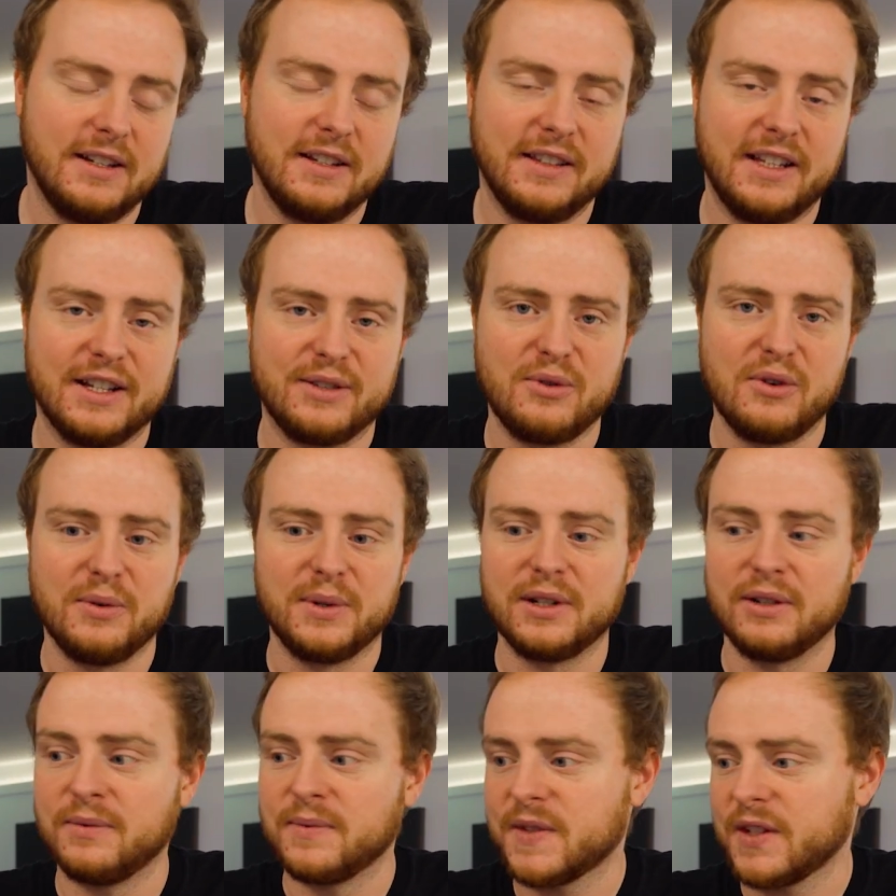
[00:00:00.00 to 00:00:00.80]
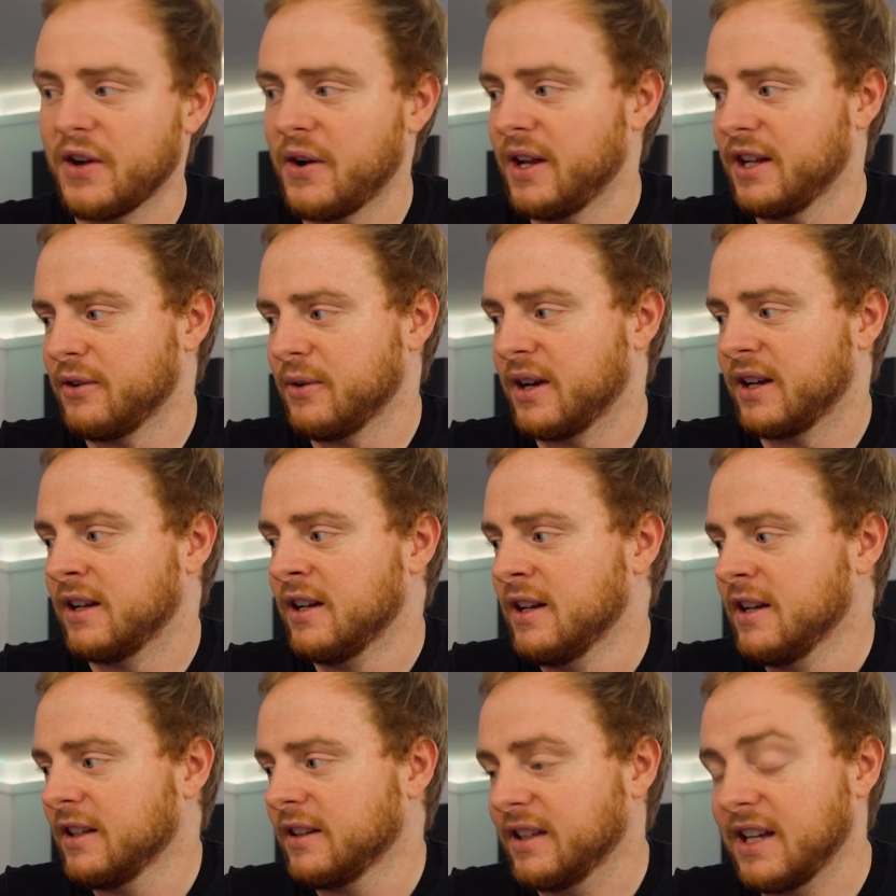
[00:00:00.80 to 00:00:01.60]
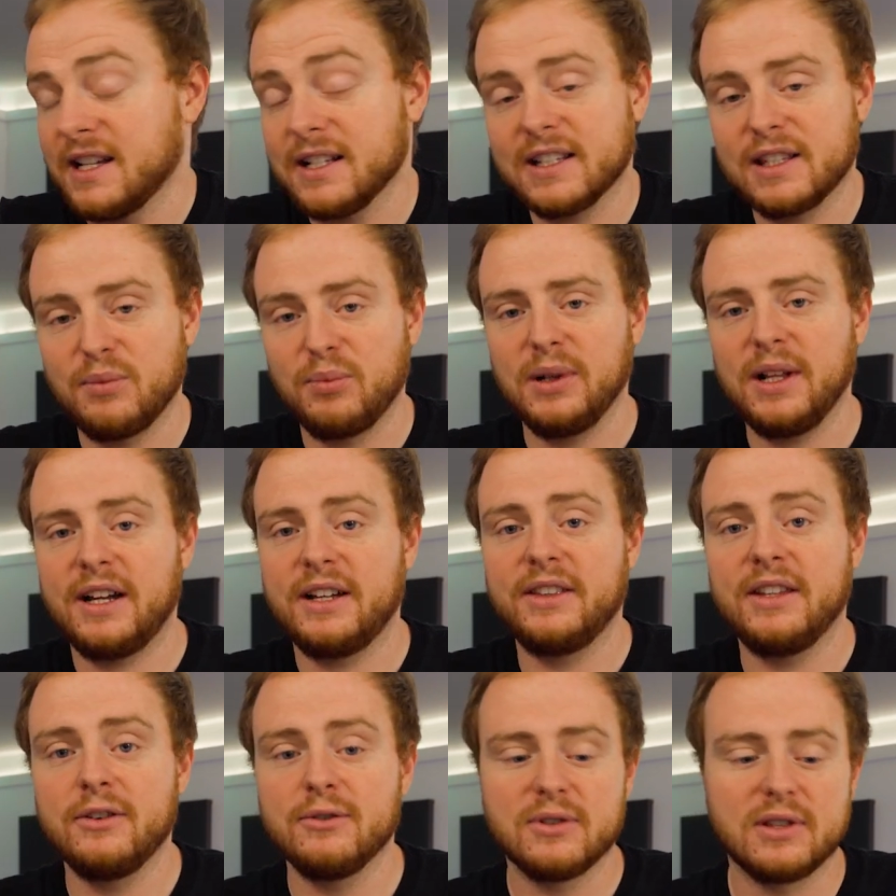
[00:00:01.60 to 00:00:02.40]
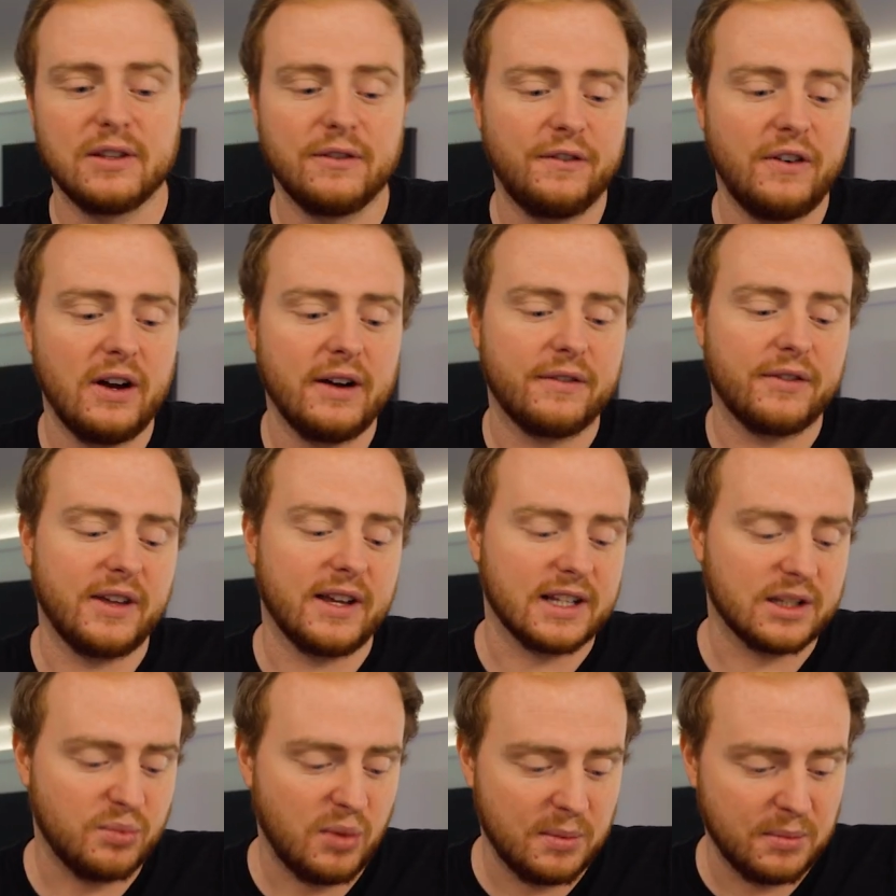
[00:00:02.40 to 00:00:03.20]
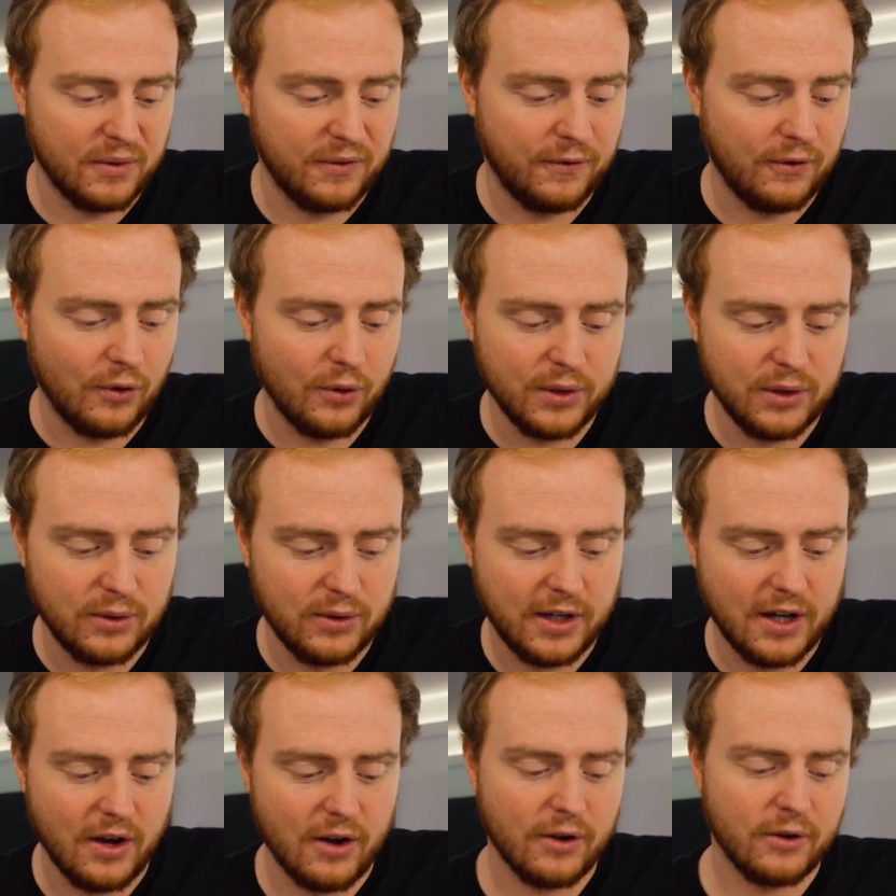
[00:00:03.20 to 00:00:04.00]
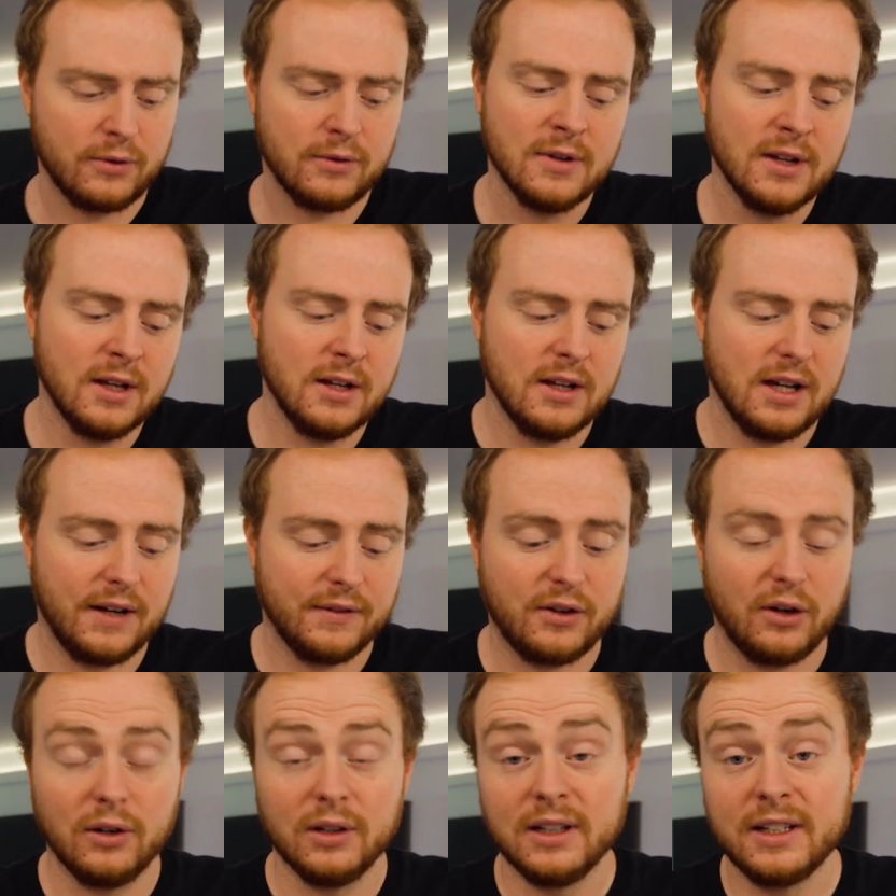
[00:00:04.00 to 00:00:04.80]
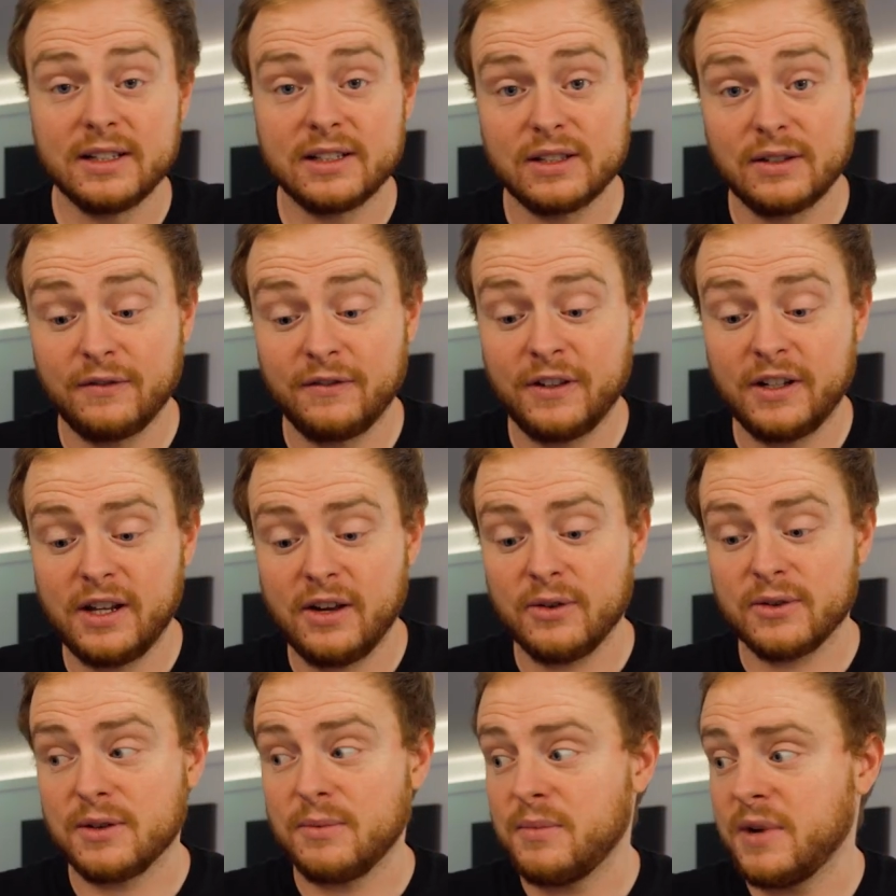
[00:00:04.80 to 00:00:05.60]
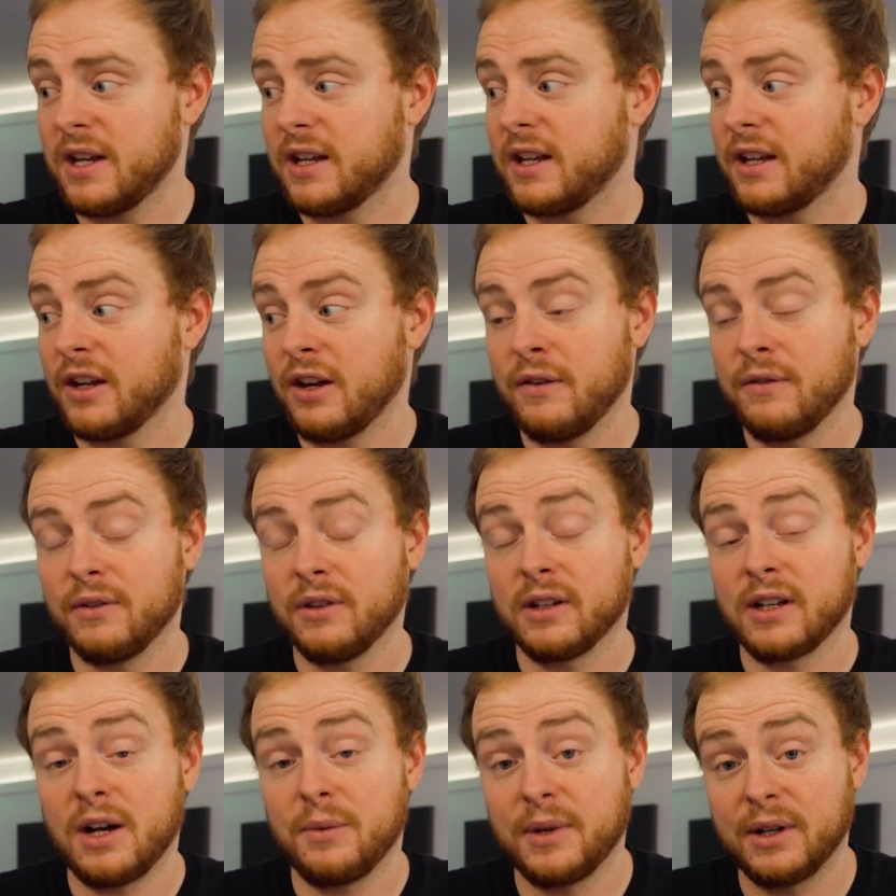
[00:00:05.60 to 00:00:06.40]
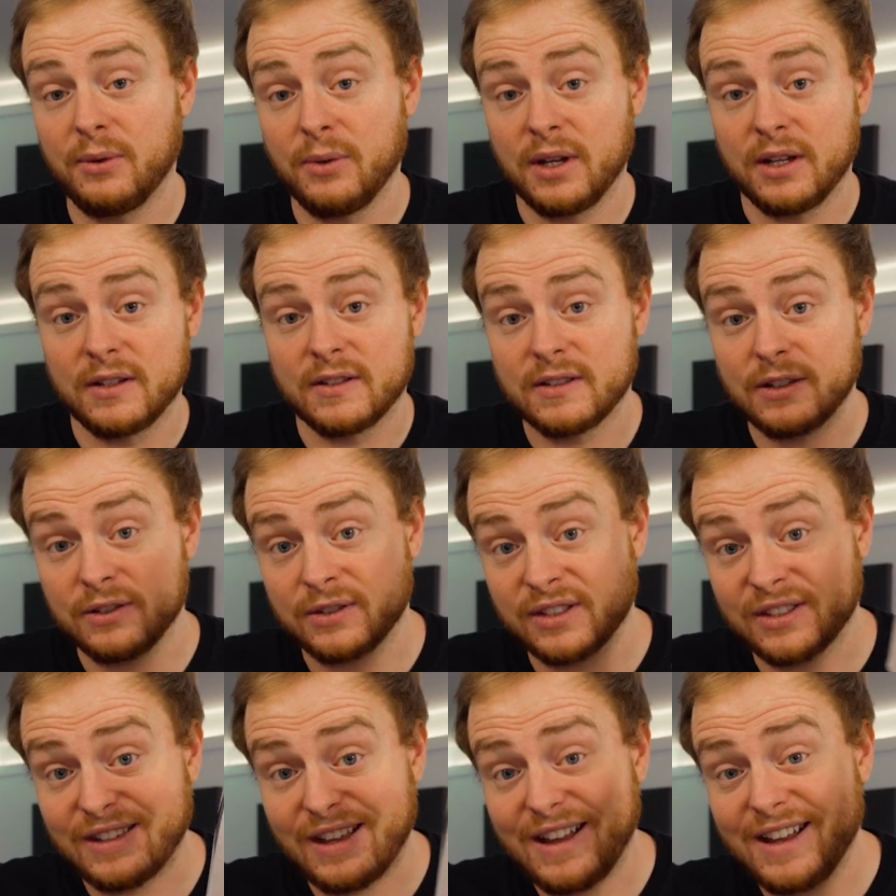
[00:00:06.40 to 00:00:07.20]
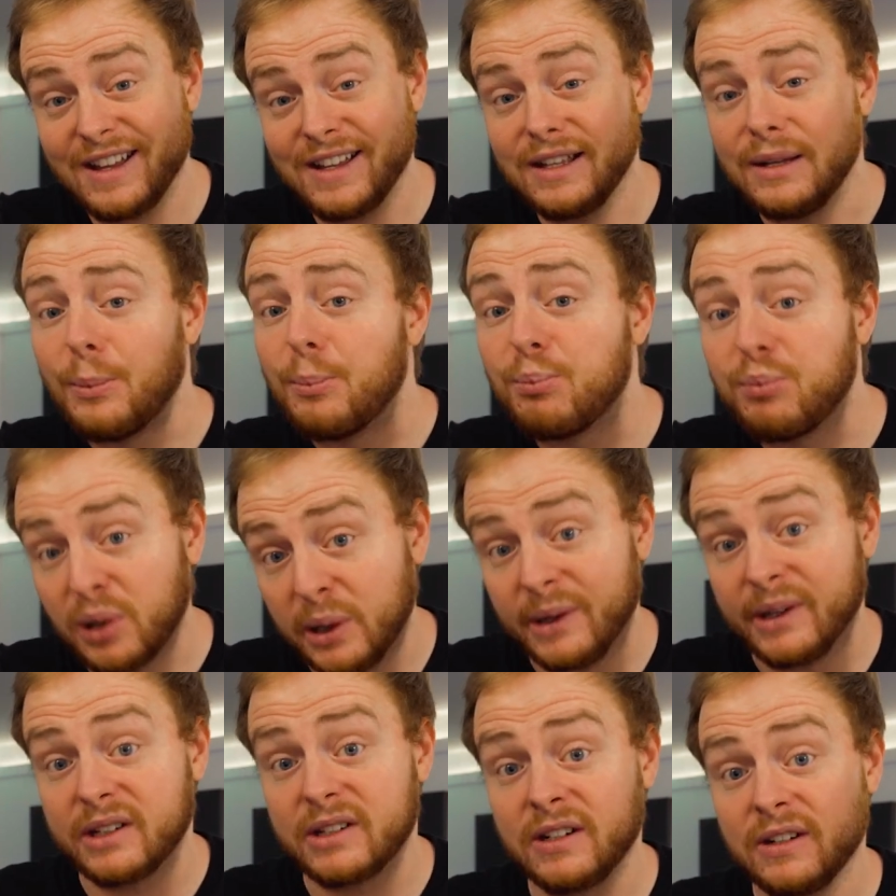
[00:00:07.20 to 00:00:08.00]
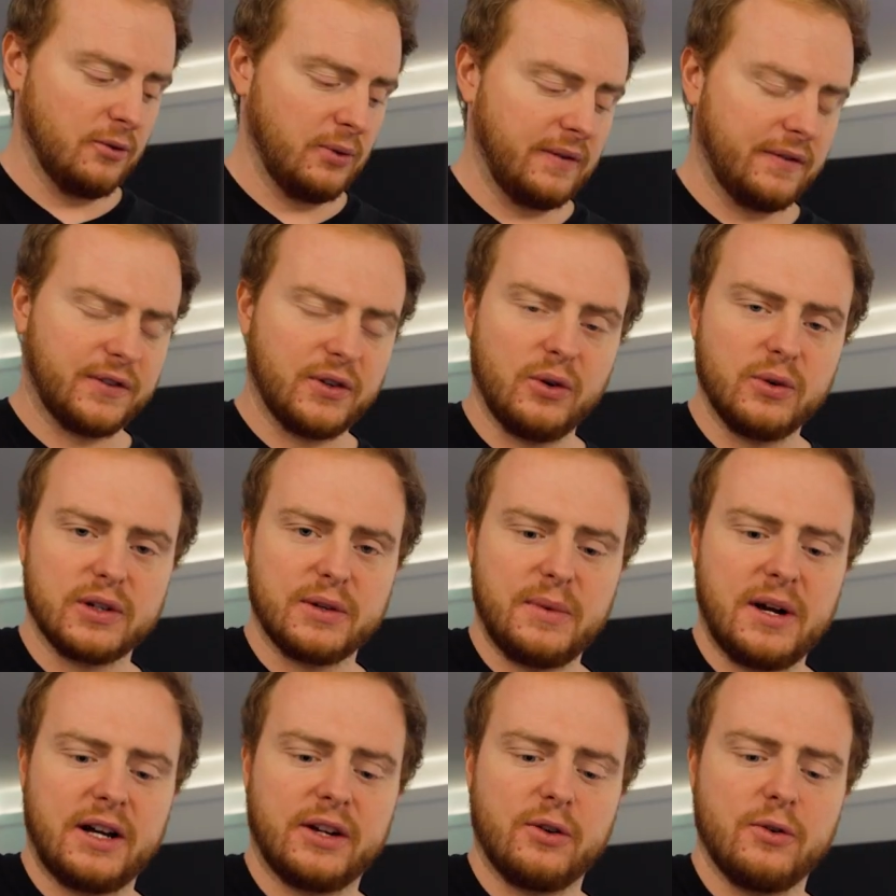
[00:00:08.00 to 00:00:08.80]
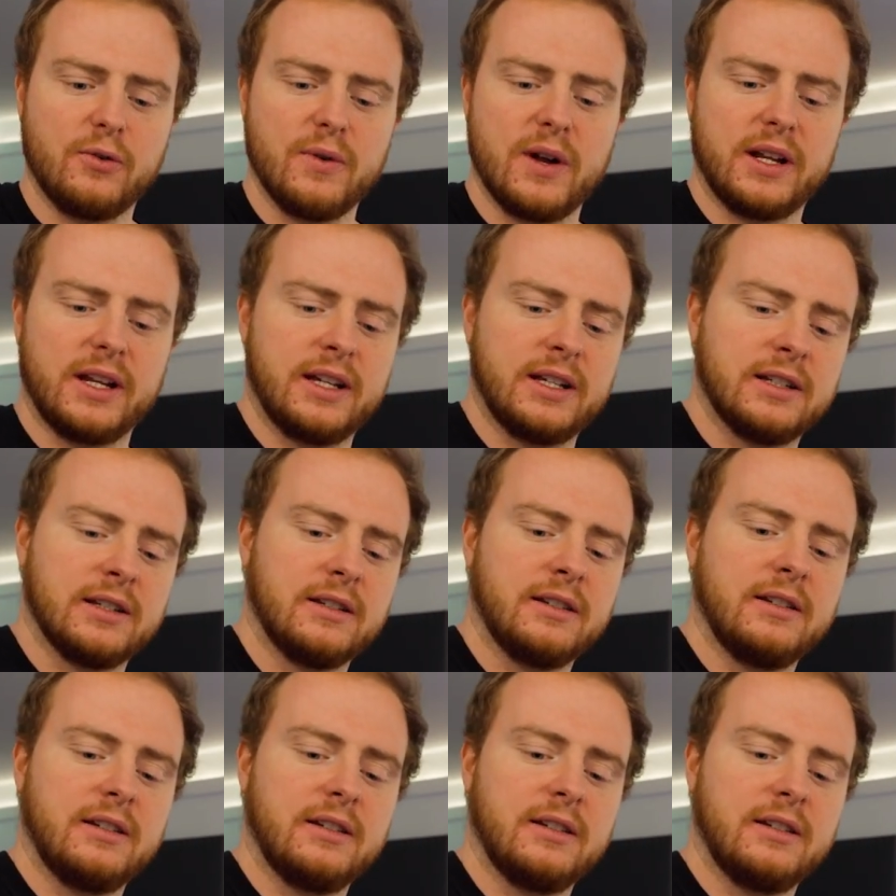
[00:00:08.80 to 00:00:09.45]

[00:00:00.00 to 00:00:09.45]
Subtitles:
that's what we're doing. So anyway, that's the plan. Those are the 5 things. But before you go, I've got a list of videos I'm making over the coming weeks, so stay put. We've talked about it already.